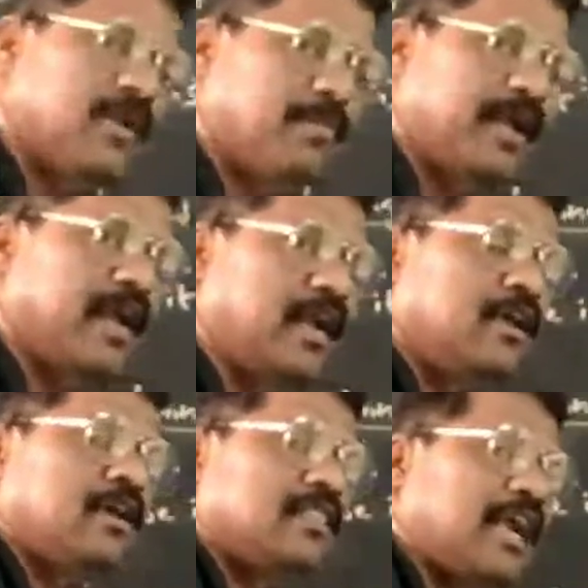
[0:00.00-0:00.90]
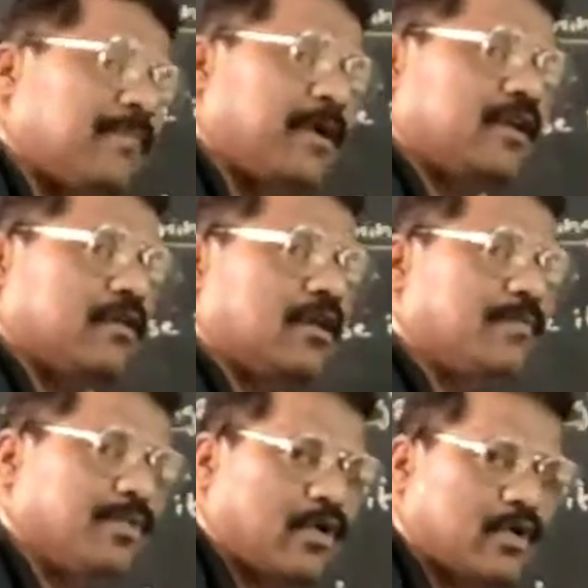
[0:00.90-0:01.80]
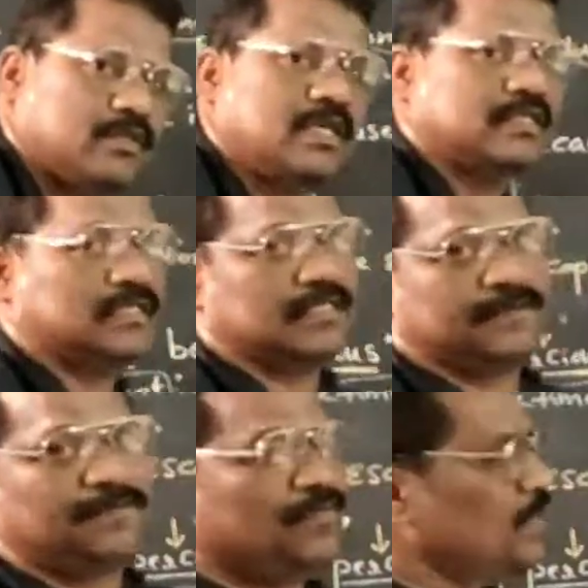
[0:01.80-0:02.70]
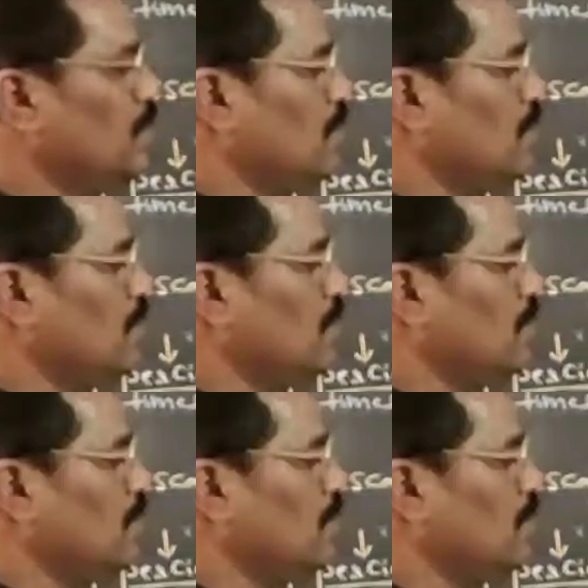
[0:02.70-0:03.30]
prepared. That particular process could